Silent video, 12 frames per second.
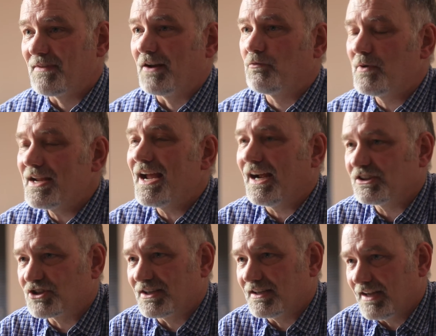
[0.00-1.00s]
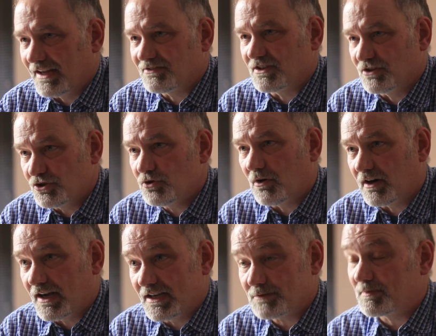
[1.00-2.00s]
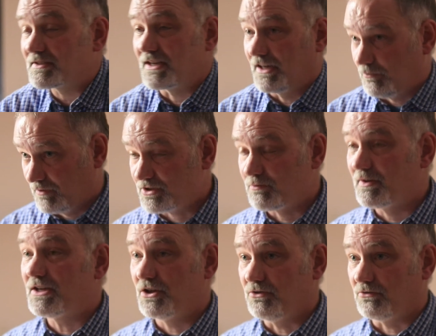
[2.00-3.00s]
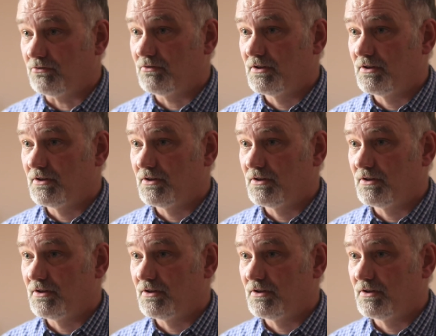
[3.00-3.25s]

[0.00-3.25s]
And we actually have to do our hospice care, which we do,